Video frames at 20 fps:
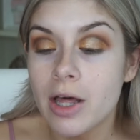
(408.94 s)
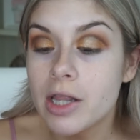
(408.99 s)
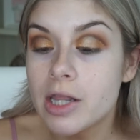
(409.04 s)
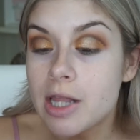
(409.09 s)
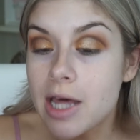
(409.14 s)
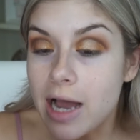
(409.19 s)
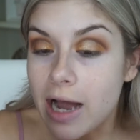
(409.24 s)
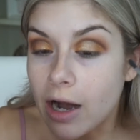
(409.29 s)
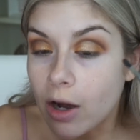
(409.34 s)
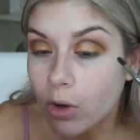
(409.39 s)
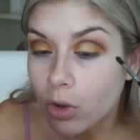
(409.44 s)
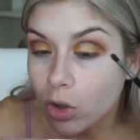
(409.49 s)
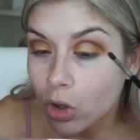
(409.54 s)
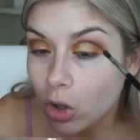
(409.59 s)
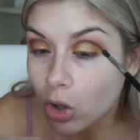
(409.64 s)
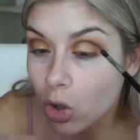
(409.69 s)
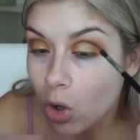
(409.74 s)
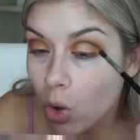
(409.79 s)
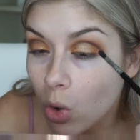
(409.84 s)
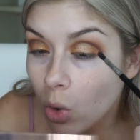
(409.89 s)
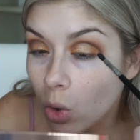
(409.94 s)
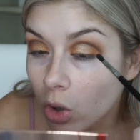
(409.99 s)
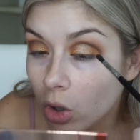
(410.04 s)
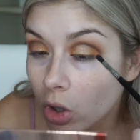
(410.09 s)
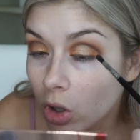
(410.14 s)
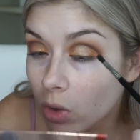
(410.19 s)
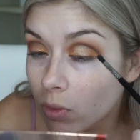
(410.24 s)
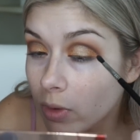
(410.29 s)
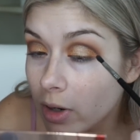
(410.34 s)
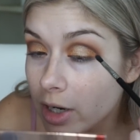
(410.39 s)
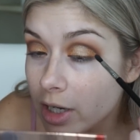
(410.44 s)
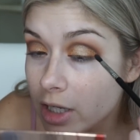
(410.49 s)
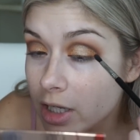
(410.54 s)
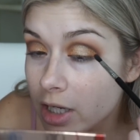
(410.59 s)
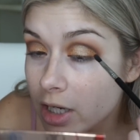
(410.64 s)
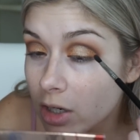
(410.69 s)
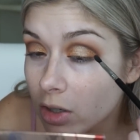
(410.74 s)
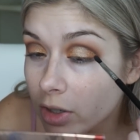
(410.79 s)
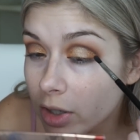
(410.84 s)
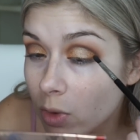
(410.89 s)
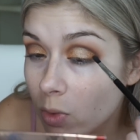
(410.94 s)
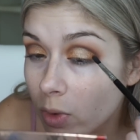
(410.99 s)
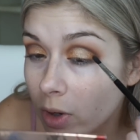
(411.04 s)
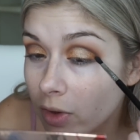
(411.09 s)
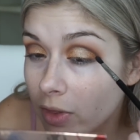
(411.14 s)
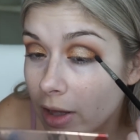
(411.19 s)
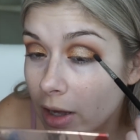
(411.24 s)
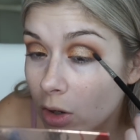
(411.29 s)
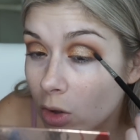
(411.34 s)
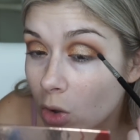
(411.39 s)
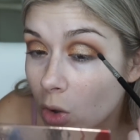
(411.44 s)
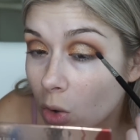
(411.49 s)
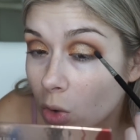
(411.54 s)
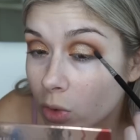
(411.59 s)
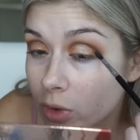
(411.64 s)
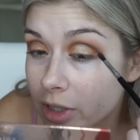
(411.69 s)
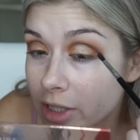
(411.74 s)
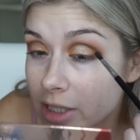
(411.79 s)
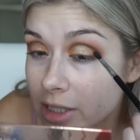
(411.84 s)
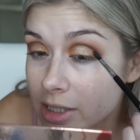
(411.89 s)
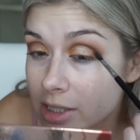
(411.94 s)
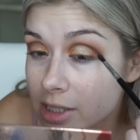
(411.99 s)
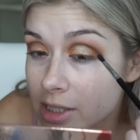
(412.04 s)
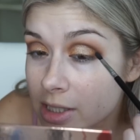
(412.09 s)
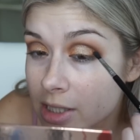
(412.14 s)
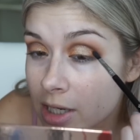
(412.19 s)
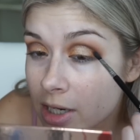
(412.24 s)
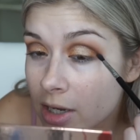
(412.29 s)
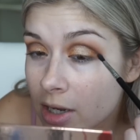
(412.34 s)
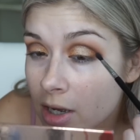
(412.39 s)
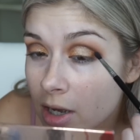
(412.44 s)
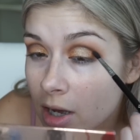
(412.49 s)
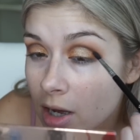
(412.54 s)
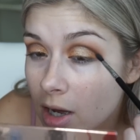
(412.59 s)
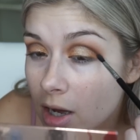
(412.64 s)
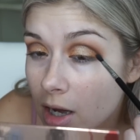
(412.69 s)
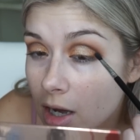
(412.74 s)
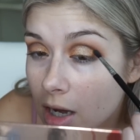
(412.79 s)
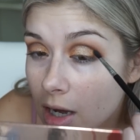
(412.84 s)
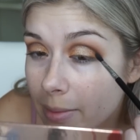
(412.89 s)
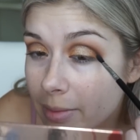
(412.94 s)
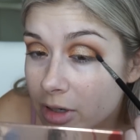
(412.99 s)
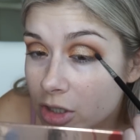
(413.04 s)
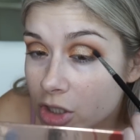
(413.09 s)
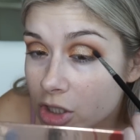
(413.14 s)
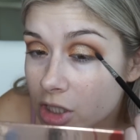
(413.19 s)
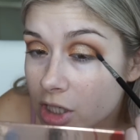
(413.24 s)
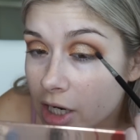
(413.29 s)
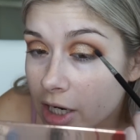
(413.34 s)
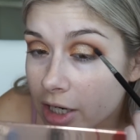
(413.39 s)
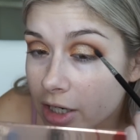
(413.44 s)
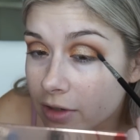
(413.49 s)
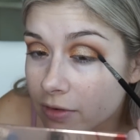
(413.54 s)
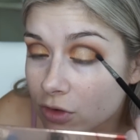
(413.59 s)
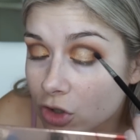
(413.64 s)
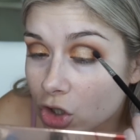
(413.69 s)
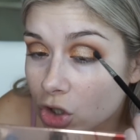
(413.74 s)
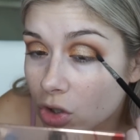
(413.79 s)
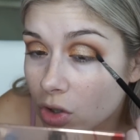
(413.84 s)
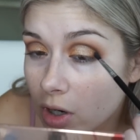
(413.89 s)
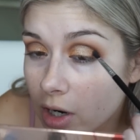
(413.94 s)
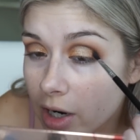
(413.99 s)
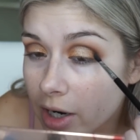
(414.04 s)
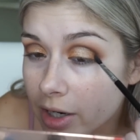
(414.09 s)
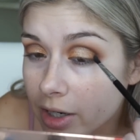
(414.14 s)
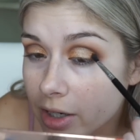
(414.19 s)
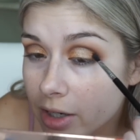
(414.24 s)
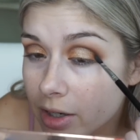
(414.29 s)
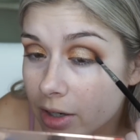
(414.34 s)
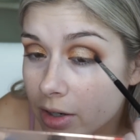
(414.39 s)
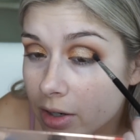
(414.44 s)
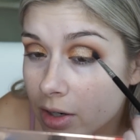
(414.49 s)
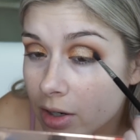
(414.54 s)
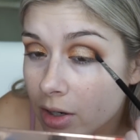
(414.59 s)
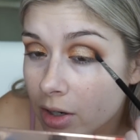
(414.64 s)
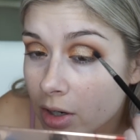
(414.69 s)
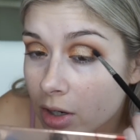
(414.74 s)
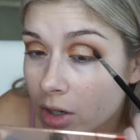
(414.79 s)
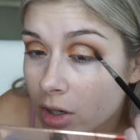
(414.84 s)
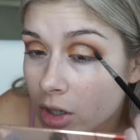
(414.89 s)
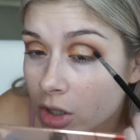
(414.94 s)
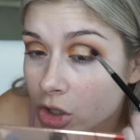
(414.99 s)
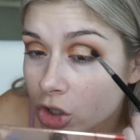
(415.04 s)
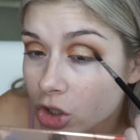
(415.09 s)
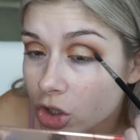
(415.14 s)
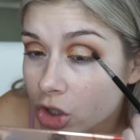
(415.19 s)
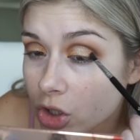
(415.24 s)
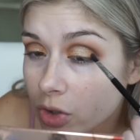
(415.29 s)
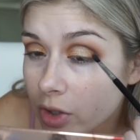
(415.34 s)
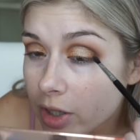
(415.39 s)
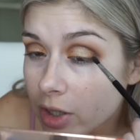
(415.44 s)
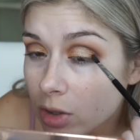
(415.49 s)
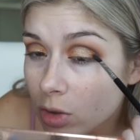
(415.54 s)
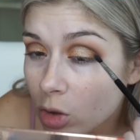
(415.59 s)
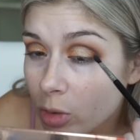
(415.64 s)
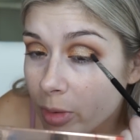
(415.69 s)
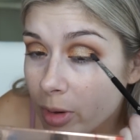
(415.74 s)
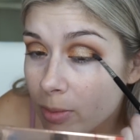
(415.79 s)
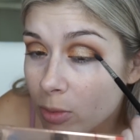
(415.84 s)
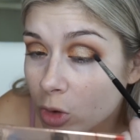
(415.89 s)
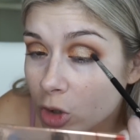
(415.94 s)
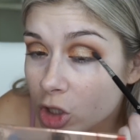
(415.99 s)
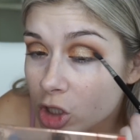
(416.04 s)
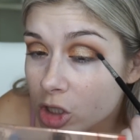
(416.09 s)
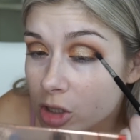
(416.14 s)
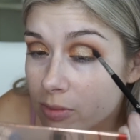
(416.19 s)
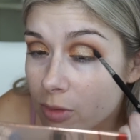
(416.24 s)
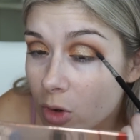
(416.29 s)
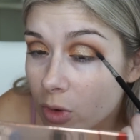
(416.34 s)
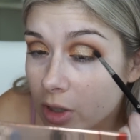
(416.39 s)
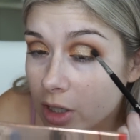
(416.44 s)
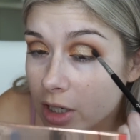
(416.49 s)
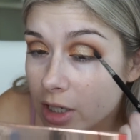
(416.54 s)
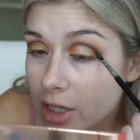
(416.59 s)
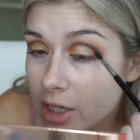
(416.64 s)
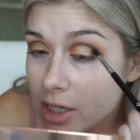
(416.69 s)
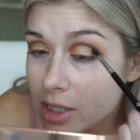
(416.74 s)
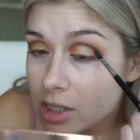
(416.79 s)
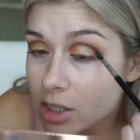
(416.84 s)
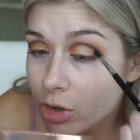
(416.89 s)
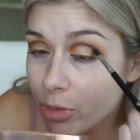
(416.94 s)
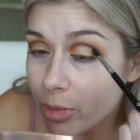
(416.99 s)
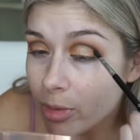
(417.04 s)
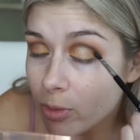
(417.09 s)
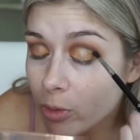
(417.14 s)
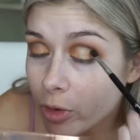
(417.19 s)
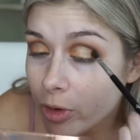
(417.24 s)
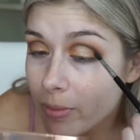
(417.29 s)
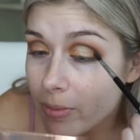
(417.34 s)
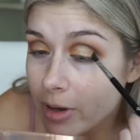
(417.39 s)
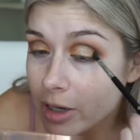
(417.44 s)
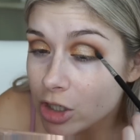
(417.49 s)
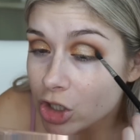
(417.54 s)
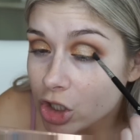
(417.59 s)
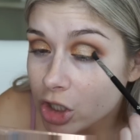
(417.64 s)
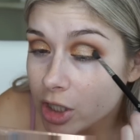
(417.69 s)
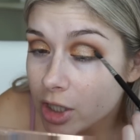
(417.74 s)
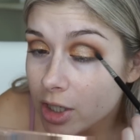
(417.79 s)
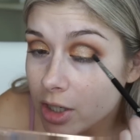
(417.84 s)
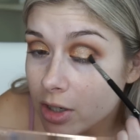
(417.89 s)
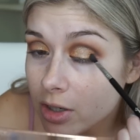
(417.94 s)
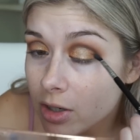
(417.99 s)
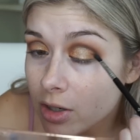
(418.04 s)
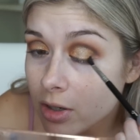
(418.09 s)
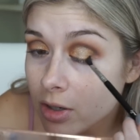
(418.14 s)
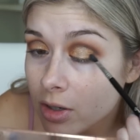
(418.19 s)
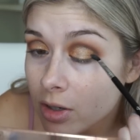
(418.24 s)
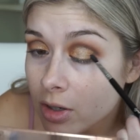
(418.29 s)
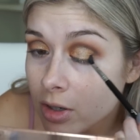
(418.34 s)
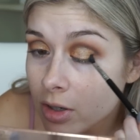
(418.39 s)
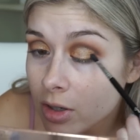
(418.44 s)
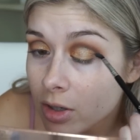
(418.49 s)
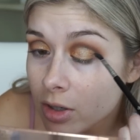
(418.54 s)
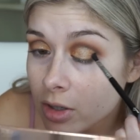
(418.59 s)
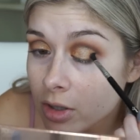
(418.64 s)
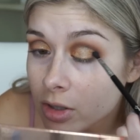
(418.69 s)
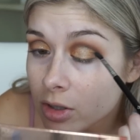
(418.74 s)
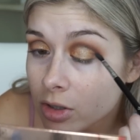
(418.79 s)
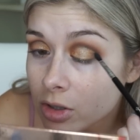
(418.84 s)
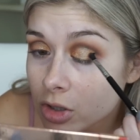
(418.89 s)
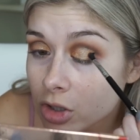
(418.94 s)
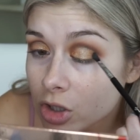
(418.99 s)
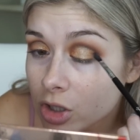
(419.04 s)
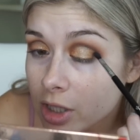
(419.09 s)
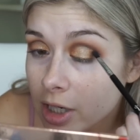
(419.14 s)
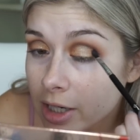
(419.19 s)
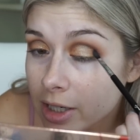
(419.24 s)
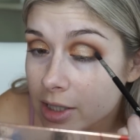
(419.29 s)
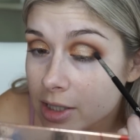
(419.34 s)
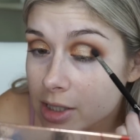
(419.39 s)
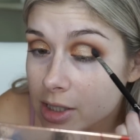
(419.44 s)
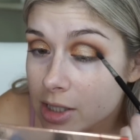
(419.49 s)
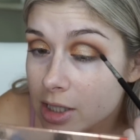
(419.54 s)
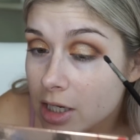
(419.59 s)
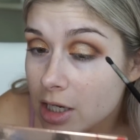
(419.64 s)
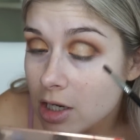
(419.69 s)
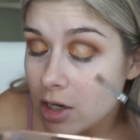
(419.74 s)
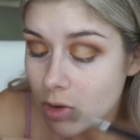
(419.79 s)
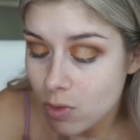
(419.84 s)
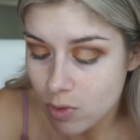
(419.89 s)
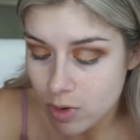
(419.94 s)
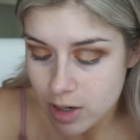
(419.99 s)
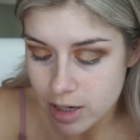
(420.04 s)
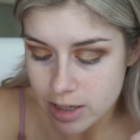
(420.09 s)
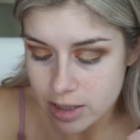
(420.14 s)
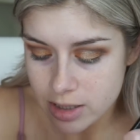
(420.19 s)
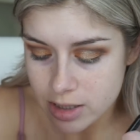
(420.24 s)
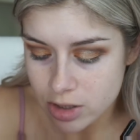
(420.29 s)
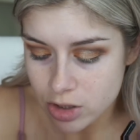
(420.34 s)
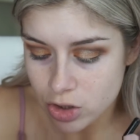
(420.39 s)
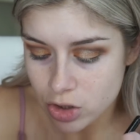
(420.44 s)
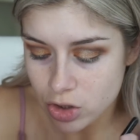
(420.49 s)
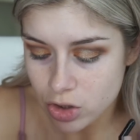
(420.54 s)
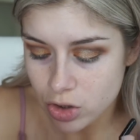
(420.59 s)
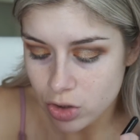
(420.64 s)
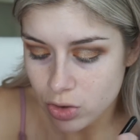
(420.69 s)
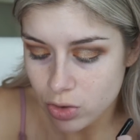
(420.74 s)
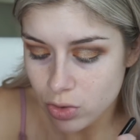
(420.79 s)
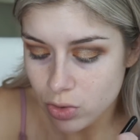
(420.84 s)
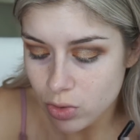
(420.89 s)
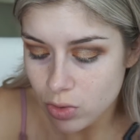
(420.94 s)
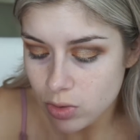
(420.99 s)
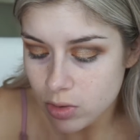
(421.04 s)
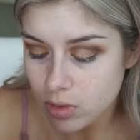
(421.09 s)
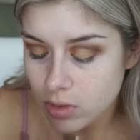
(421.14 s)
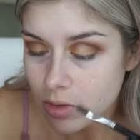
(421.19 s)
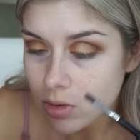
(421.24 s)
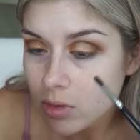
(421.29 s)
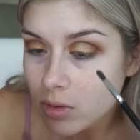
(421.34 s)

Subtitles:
the outer corner right here, like where that gold is. And just kind of try and just create a little bit more smokiness, a little bit more dimension. Just kind of see what I can do.